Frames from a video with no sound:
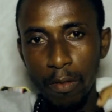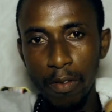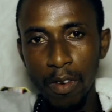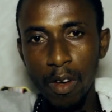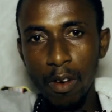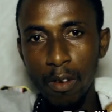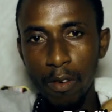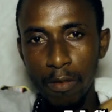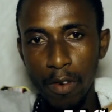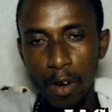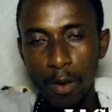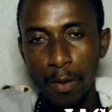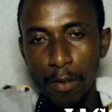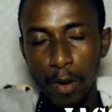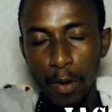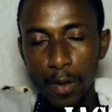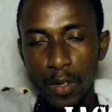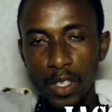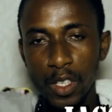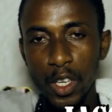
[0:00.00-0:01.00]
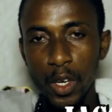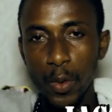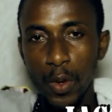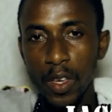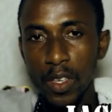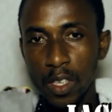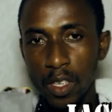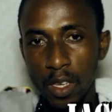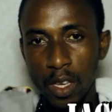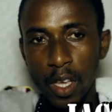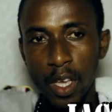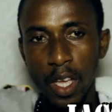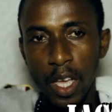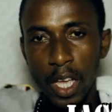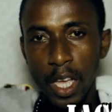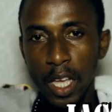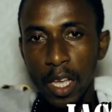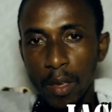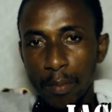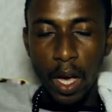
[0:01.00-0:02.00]
very, very, very serious.
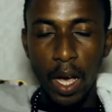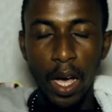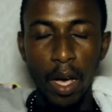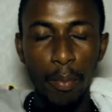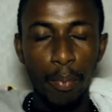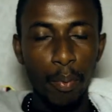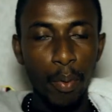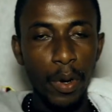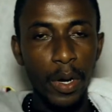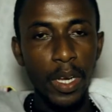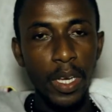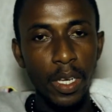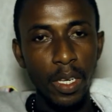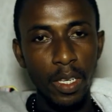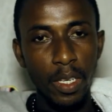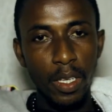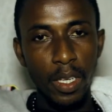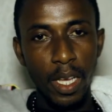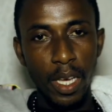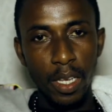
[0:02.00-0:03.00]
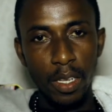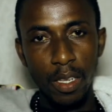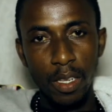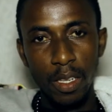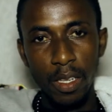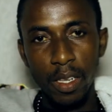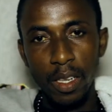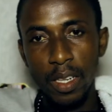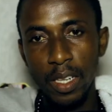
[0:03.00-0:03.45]
I pray that